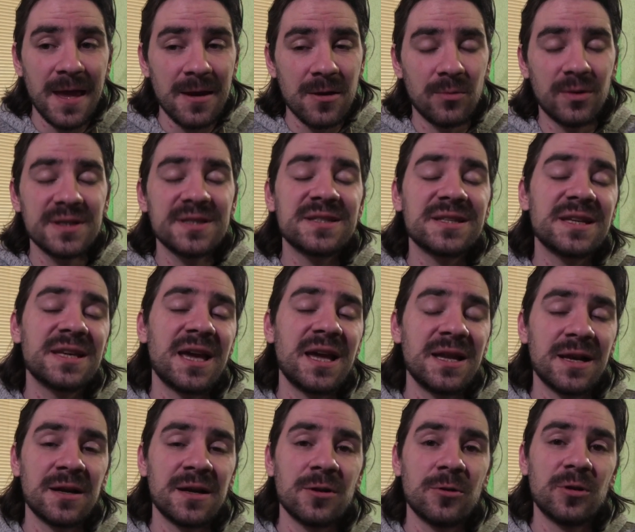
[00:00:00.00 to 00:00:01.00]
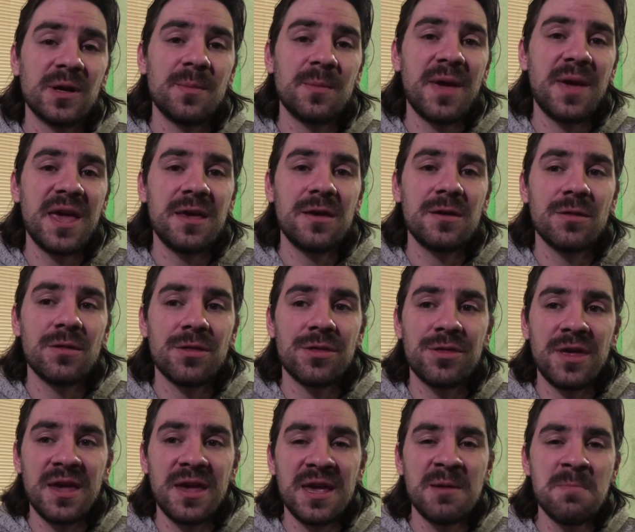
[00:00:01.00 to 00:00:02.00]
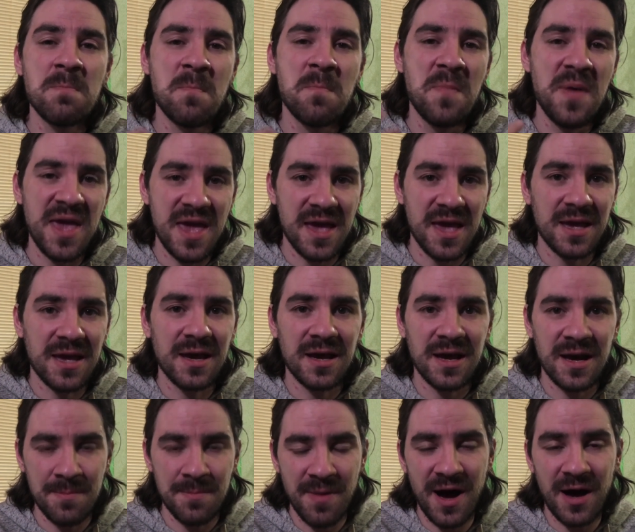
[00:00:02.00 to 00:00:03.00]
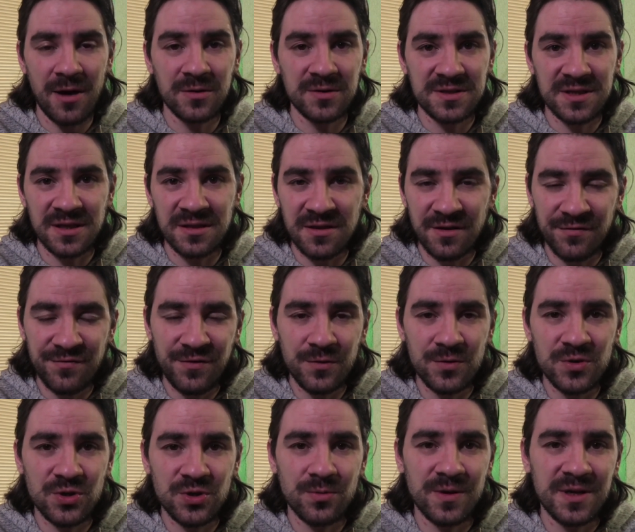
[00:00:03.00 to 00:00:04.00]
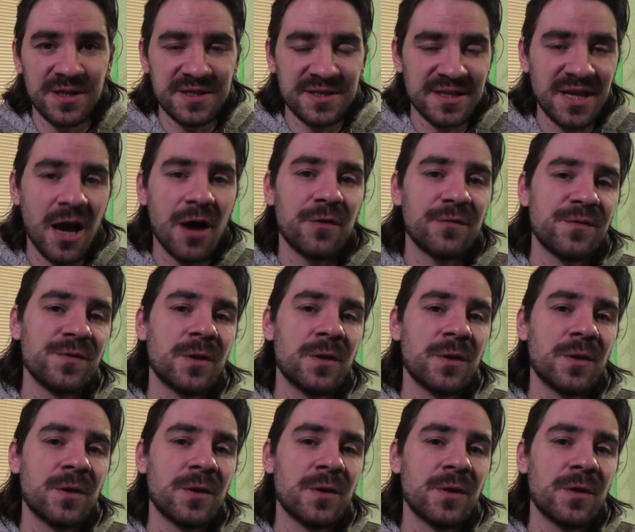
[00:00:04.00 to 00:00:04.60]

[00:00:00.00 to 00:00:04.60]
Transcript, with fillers: once again, are gonna make you think big about the future itself.